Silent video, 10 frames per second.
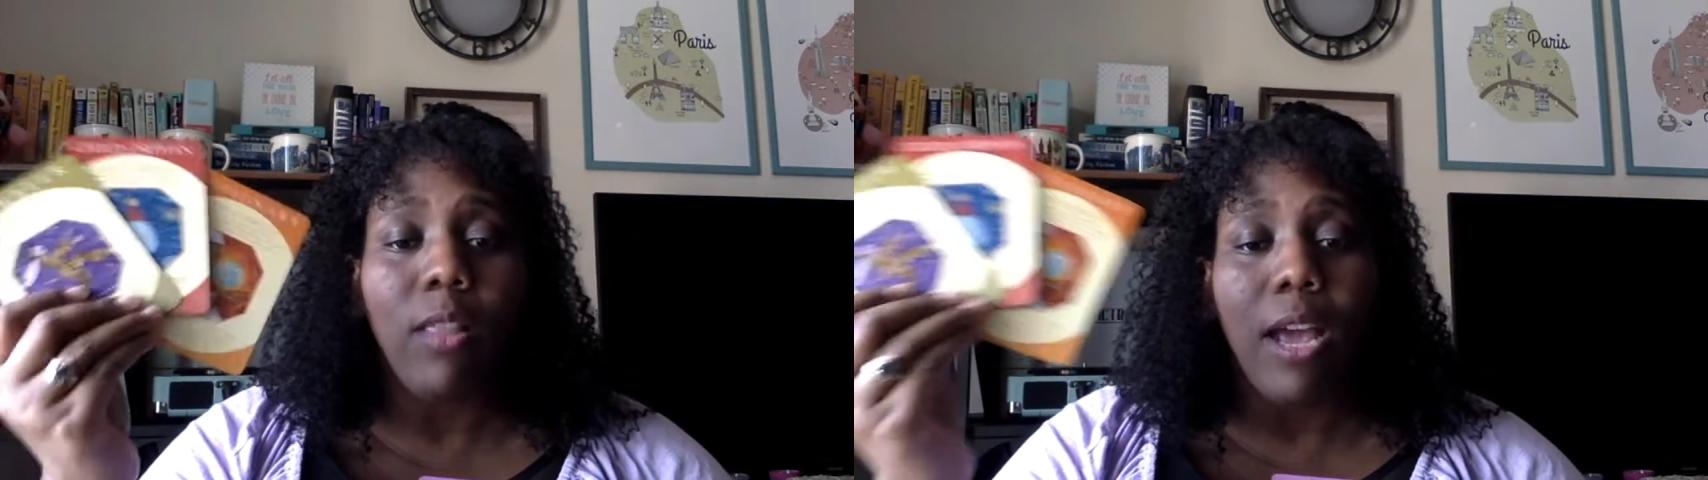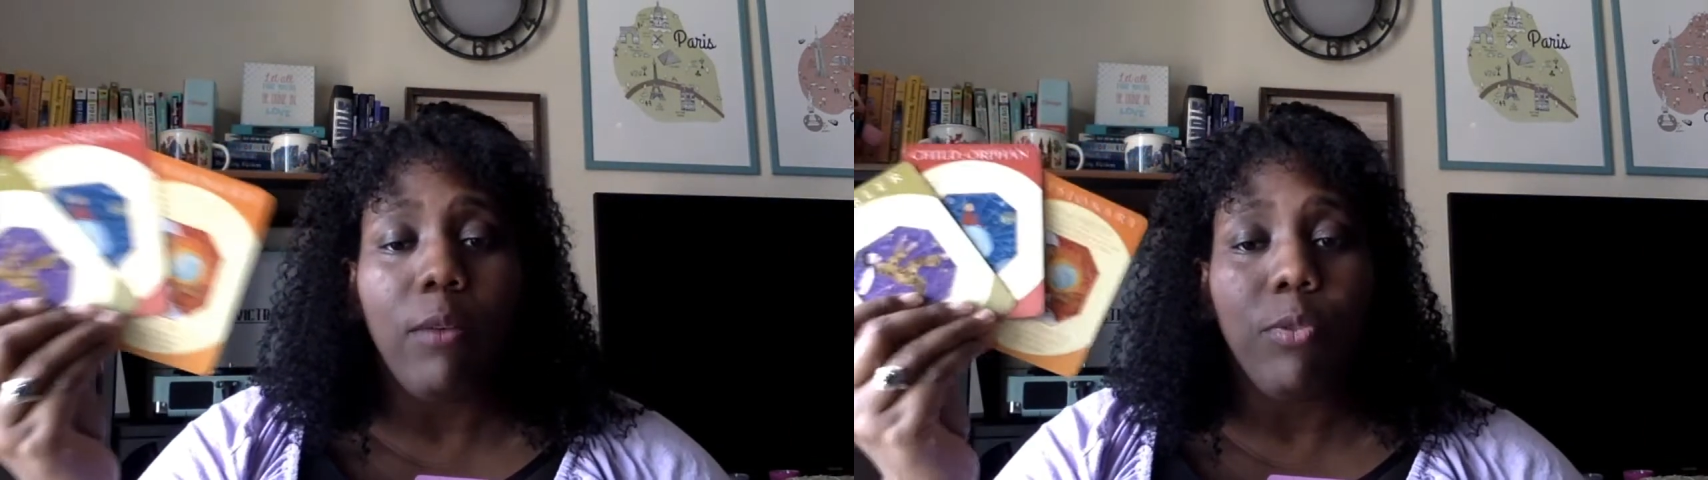
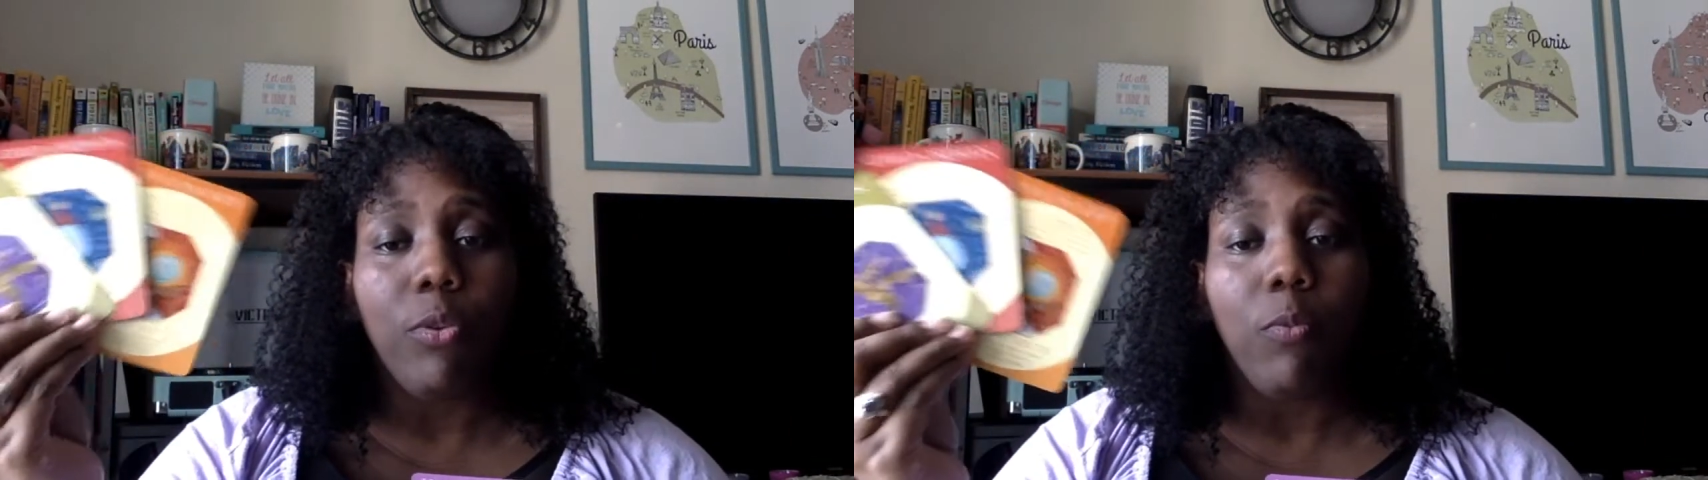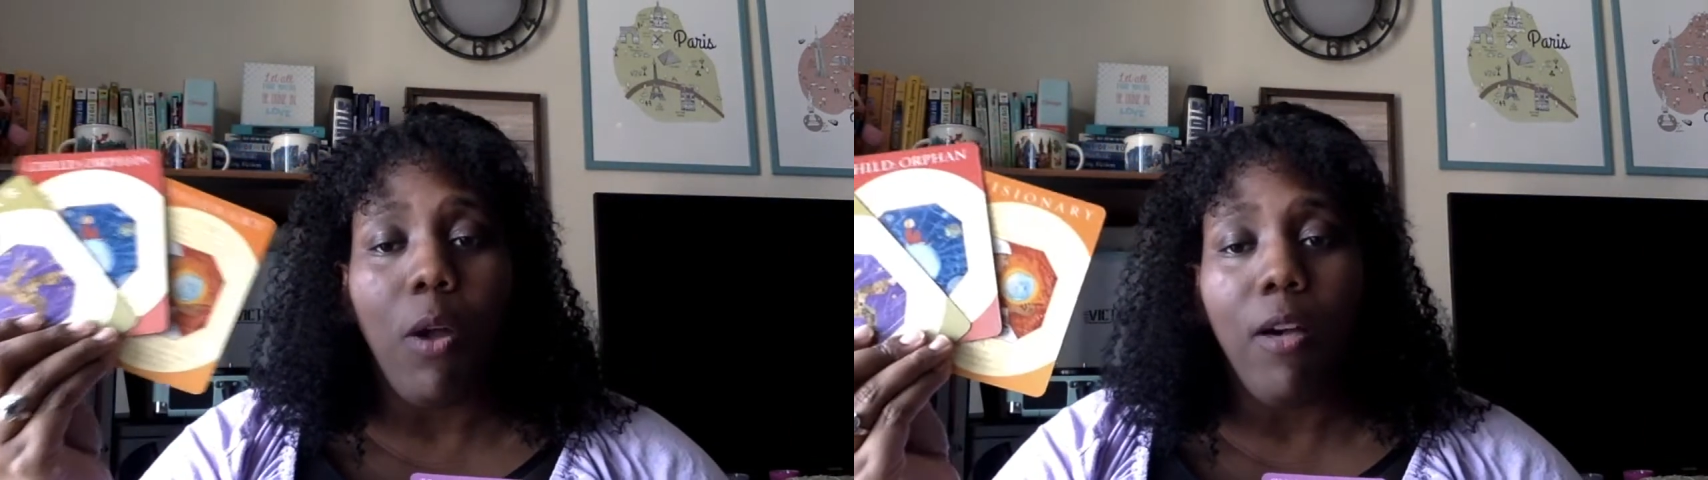line with
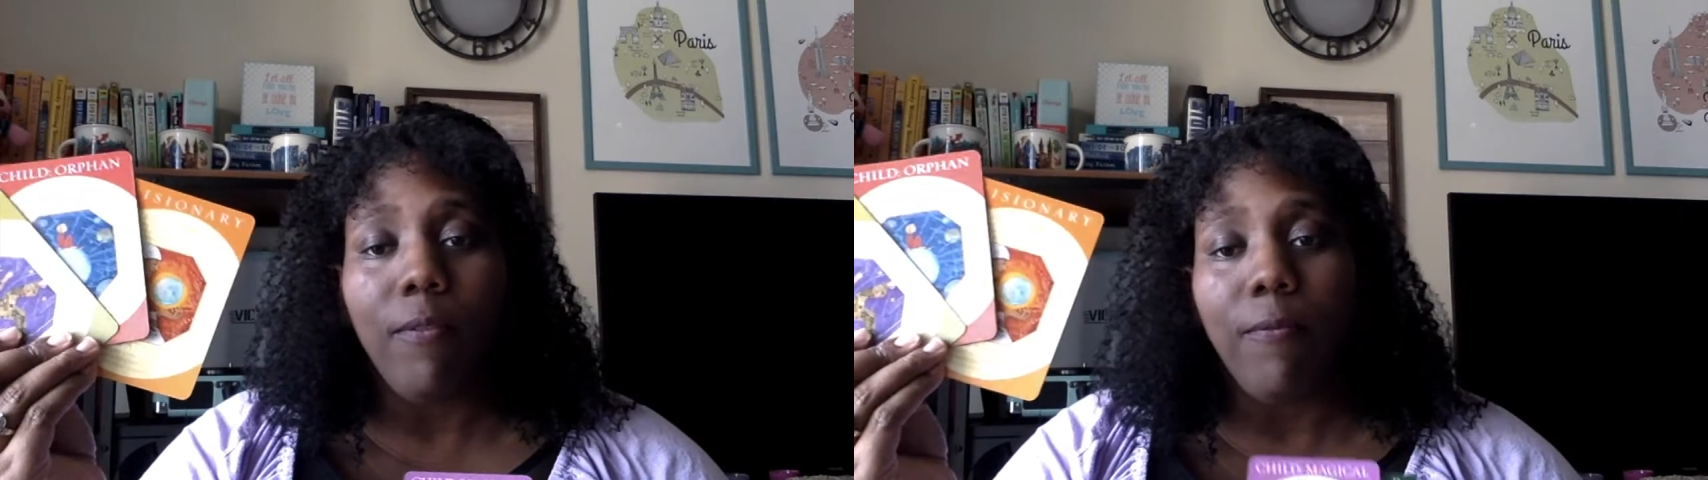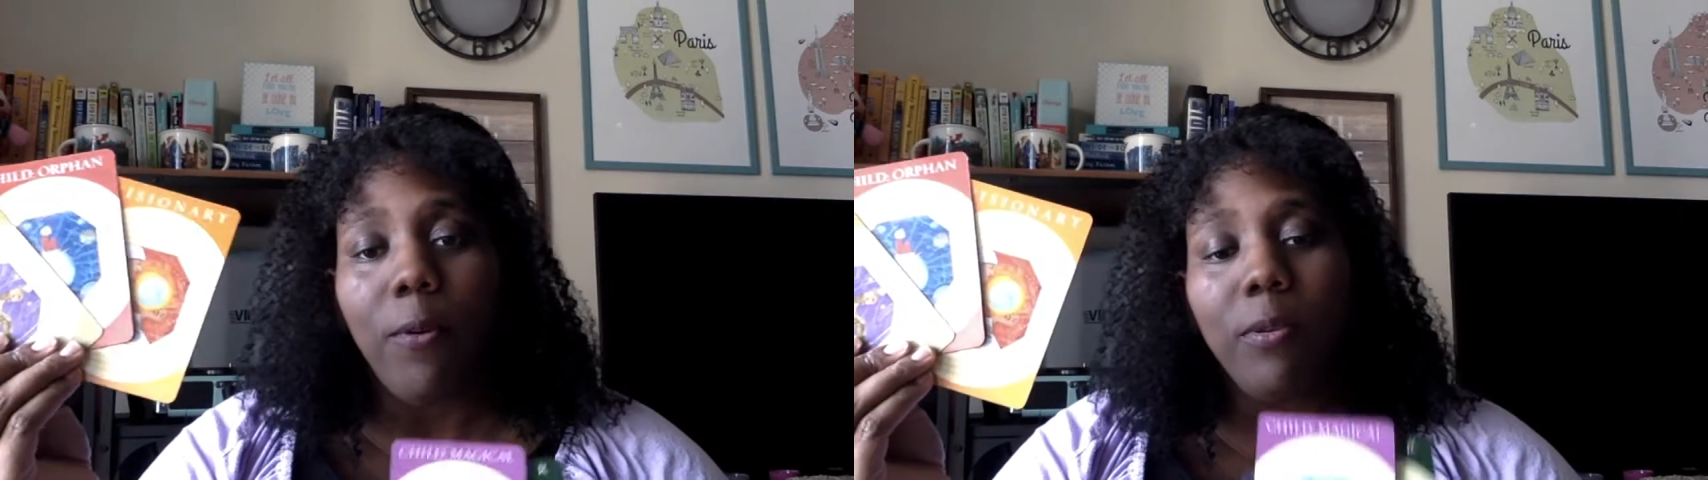the wrong
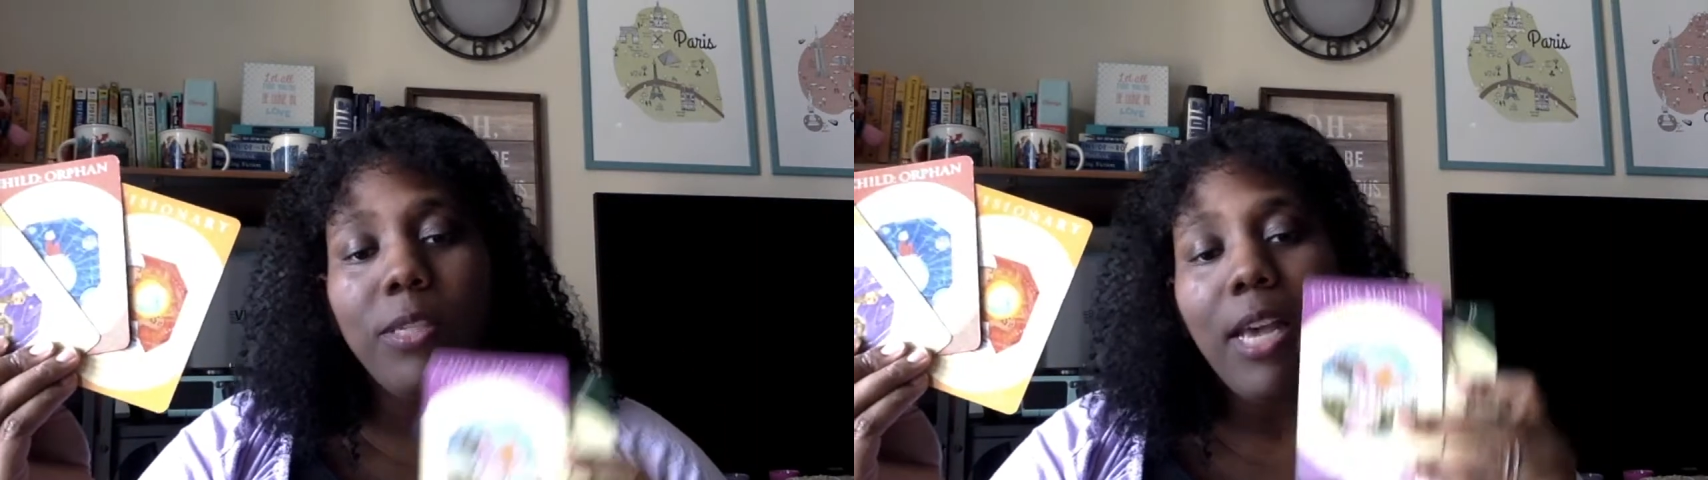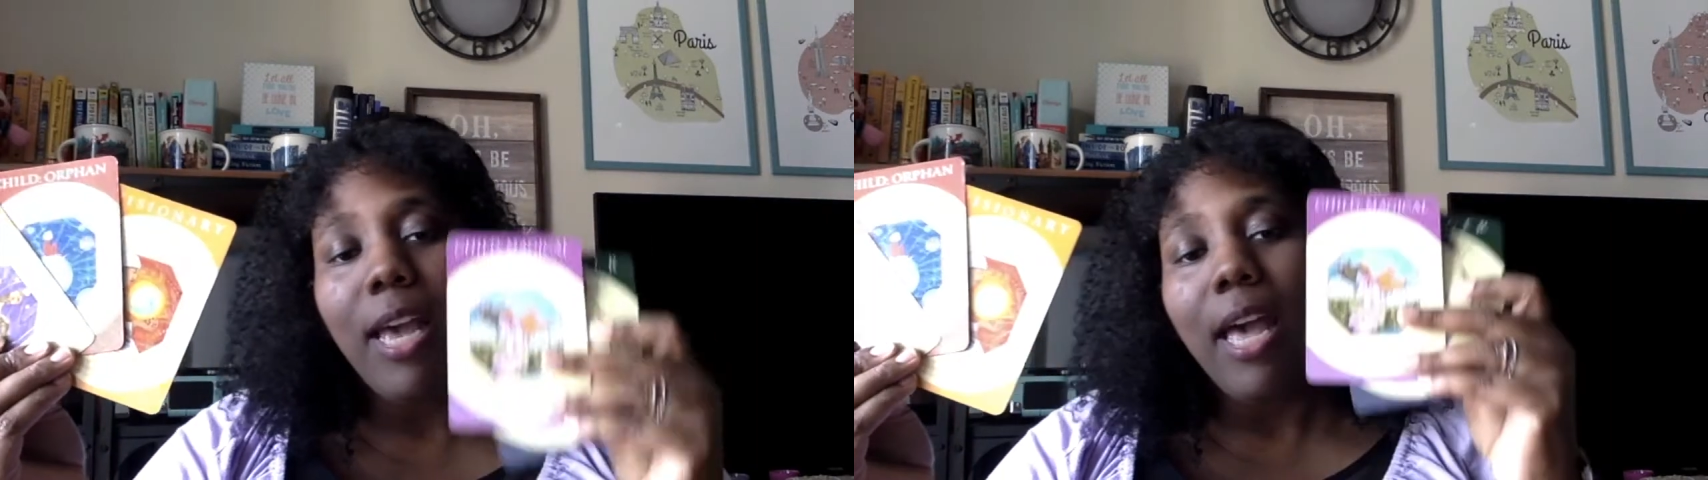folks.